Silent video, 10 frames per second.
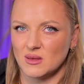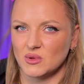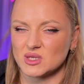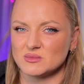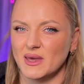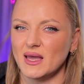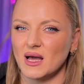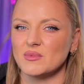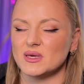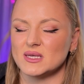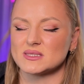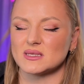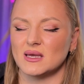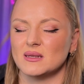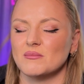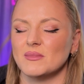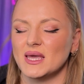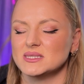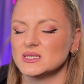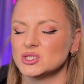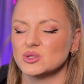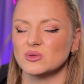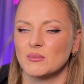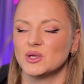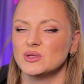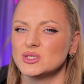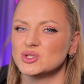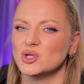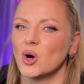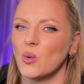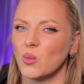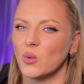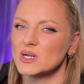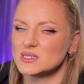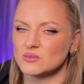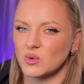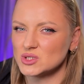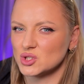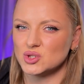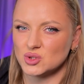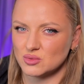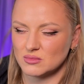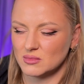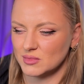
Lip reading: Because makeup is an amazing tool, but you need to know what to do.